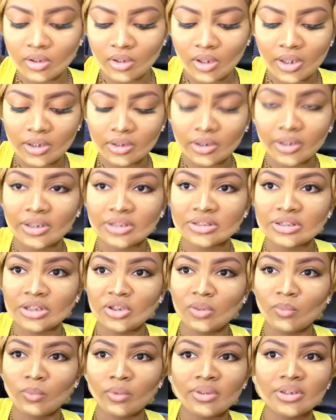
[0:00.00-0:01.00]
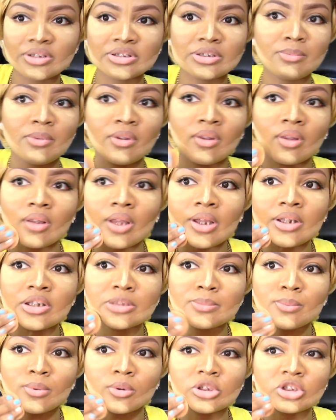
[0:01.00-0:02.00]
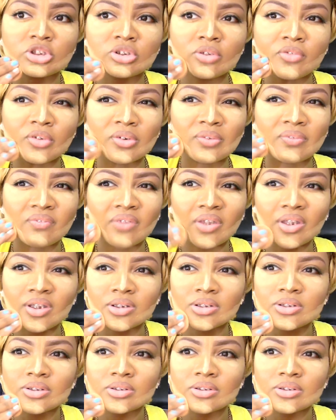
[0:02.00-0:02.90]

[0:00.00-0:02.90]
like I said, you want this to be the lightest portion of your face.